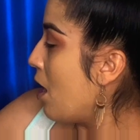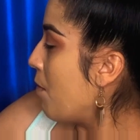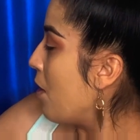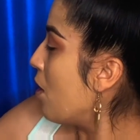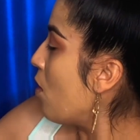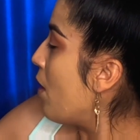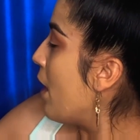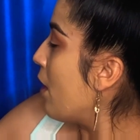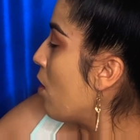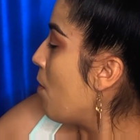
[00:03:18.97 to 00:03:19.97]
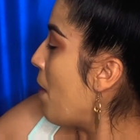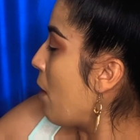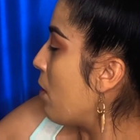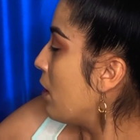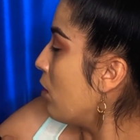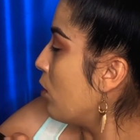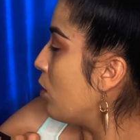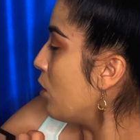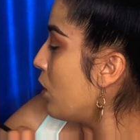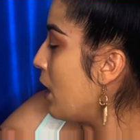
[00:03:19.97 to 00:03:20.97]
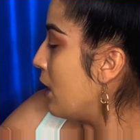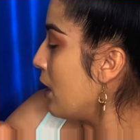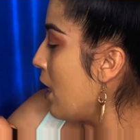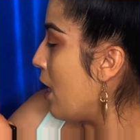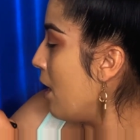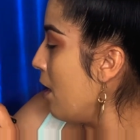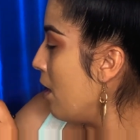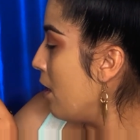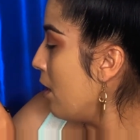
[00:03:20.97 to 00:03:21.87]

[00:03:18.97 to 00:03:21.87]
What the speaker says: And I'm gonna go ahead and go back with those two shades again.